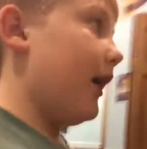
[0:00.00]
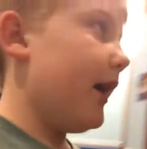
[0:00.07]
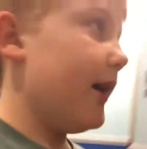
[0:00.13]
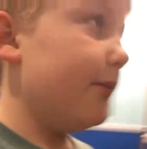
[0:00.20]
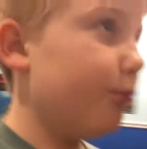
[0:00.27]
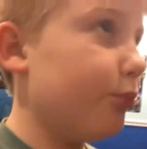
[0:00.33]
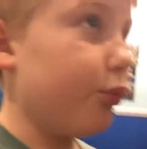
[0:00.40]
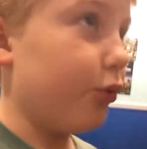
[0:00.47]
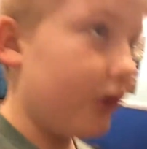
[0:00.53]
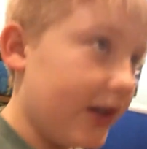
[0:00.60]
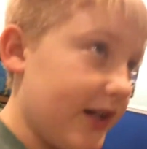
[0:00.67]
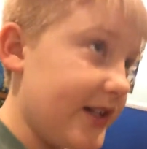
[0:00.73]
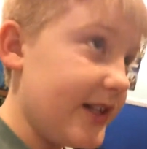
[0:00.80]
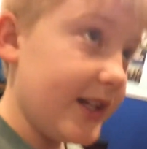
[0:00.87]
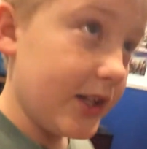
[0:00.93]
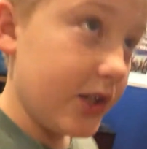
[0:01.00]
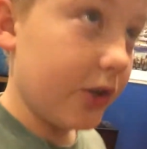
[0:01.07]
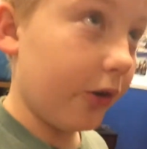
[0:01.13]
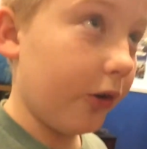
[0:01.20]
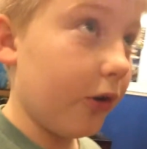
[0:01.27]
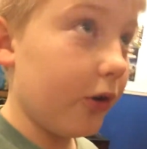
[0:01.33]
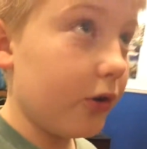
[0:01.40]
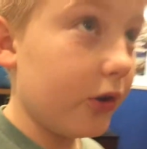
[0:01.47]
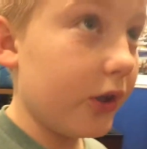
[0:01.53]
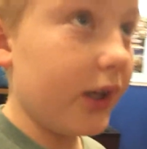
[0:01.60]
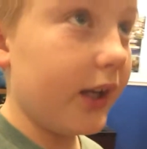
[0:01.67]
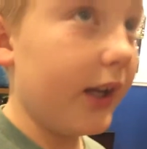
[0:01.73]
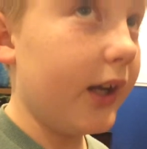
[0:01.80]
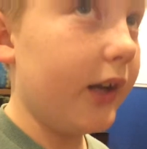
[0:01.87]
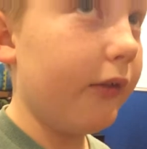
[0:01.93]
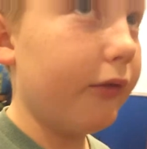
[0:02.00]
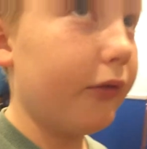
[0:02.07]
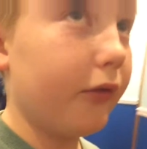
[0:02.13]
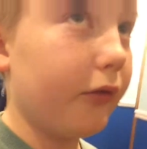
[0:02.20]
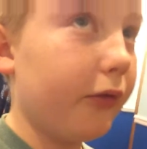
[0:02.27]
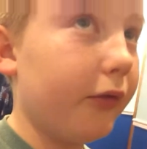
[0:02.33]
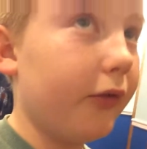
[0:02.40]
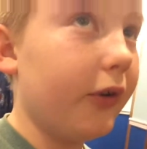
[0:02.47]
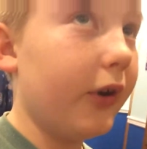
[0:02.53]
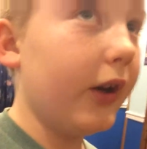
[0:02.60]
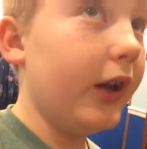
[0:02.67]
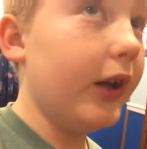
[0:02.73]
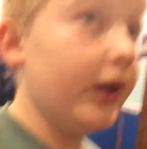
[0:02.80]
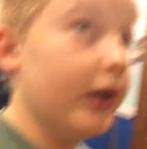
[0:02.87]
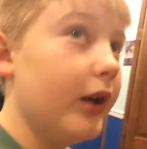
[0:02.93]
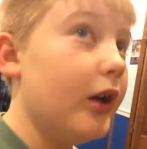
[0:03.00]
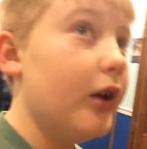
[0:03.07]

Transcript: I'm pretty sure you can get it for free,